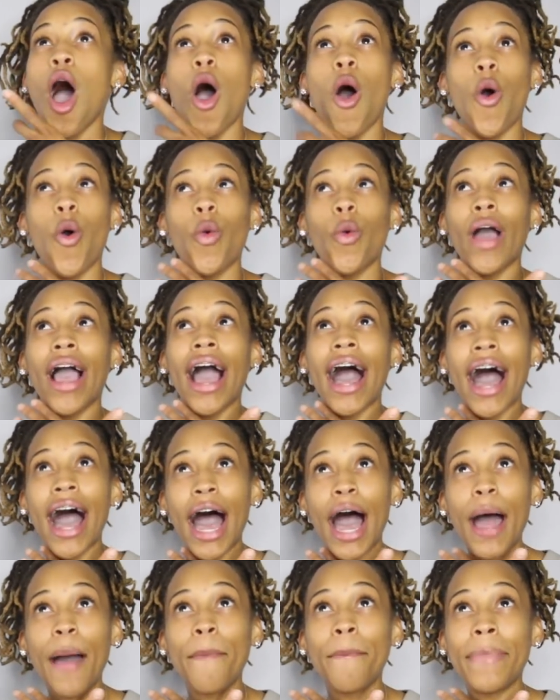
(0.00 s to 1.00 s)
on
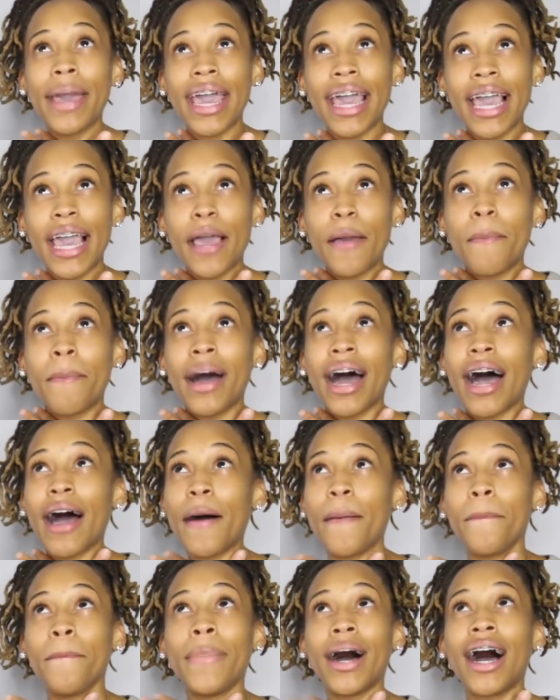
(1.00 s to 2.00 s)
God making
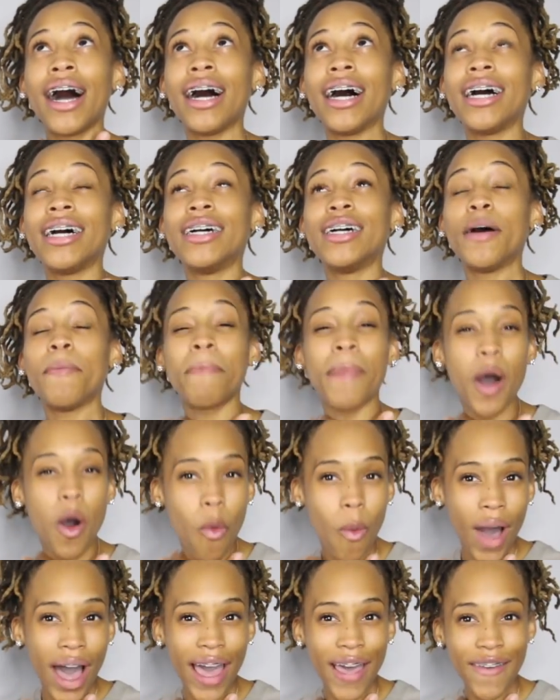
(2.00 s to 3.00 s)
my my uh, my
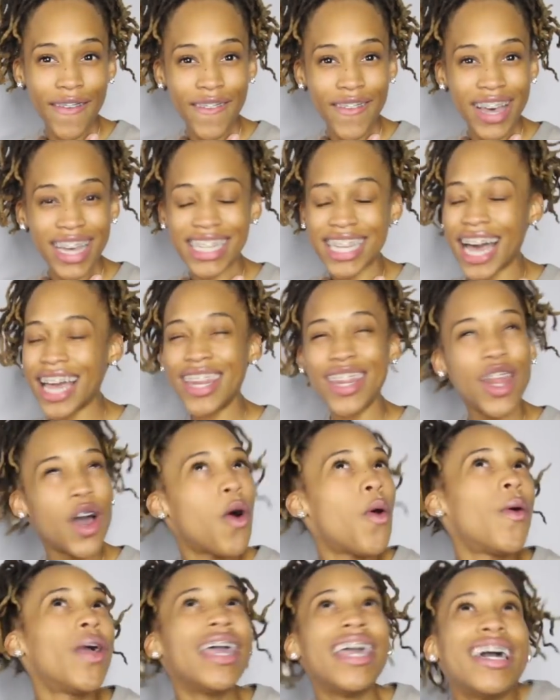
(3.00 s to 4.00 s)
wife because I
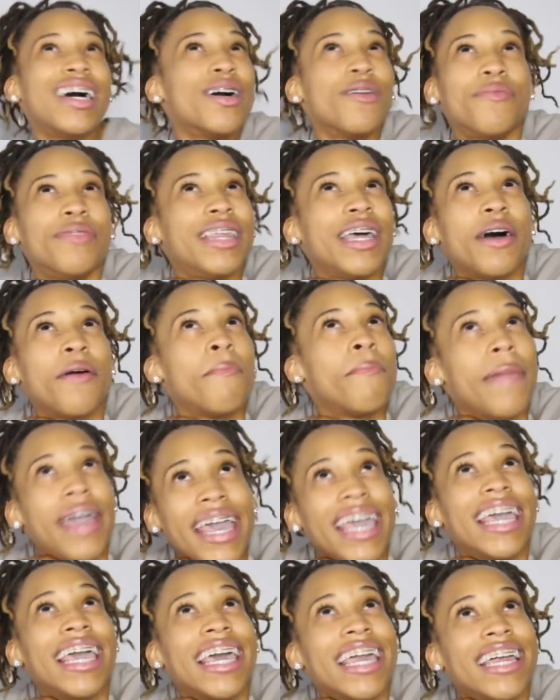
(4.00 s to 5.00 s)
know He up there
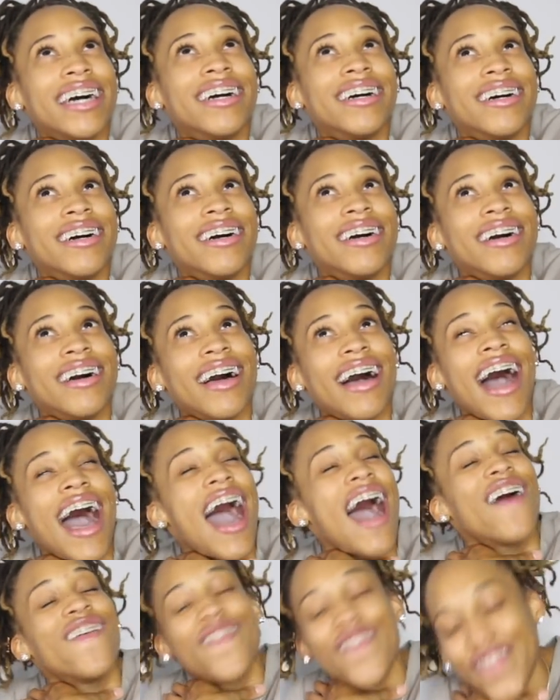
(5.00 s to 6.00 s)
making her.
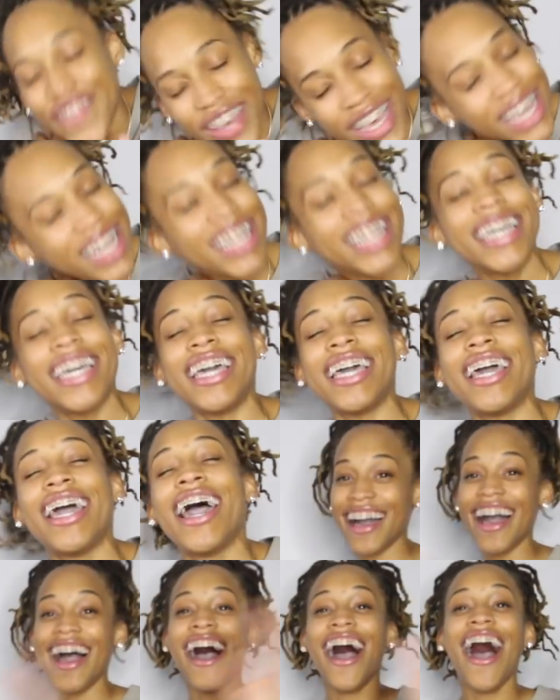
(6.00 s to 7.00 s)
I feel it.
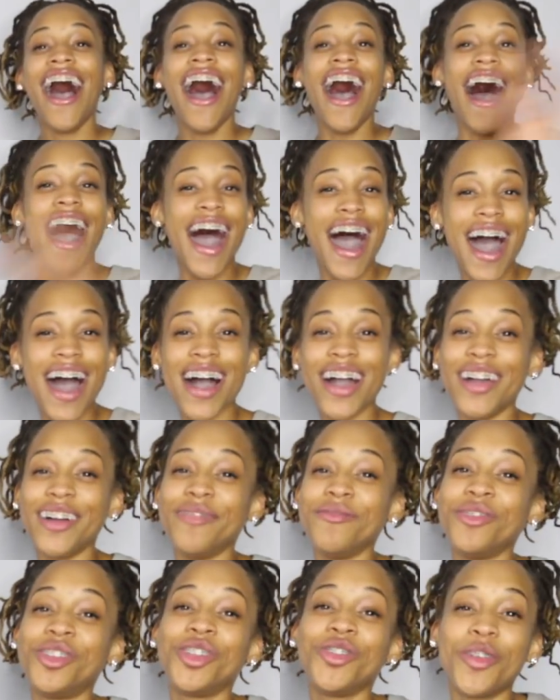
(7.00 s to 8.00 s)
I
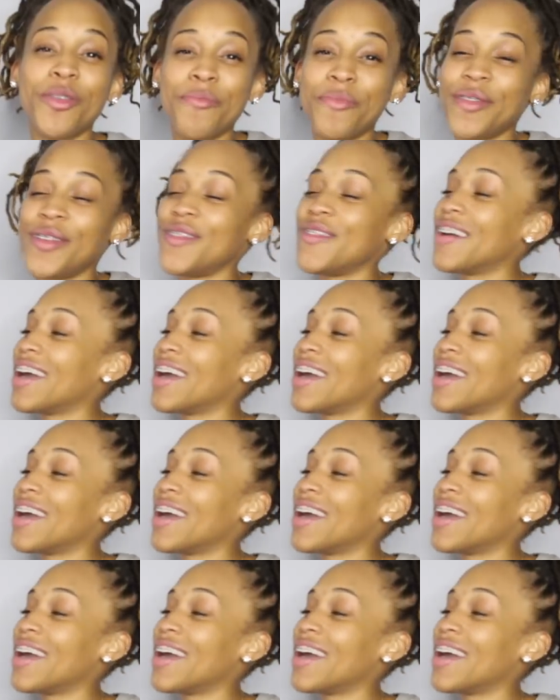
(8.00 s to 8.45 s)
am tripping,